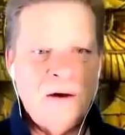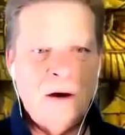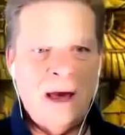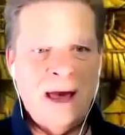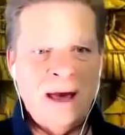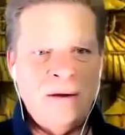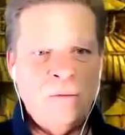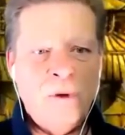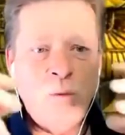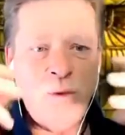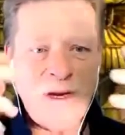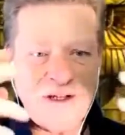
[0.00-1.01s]
And
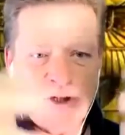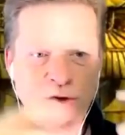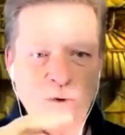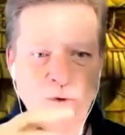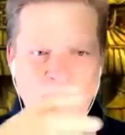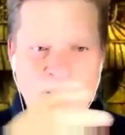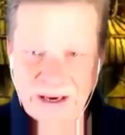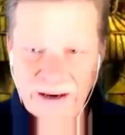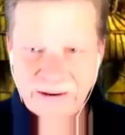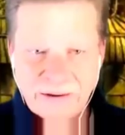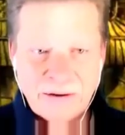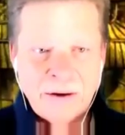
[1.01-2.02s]
what we do
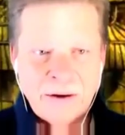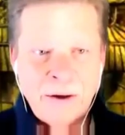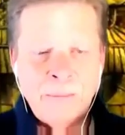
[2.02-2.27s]
here